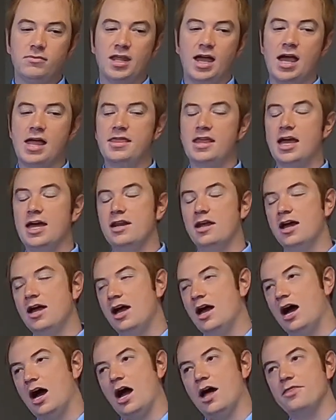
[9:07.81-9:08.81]
And then
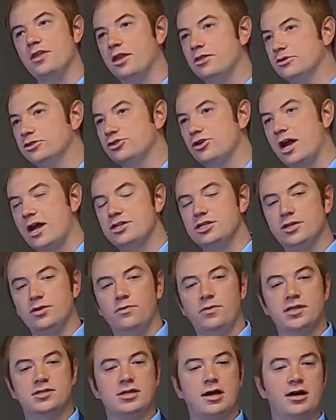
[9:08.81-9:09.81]
another strategy
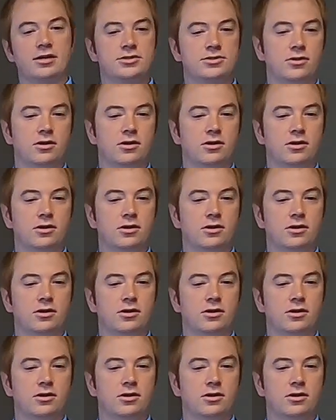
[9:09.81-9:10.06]
that we talk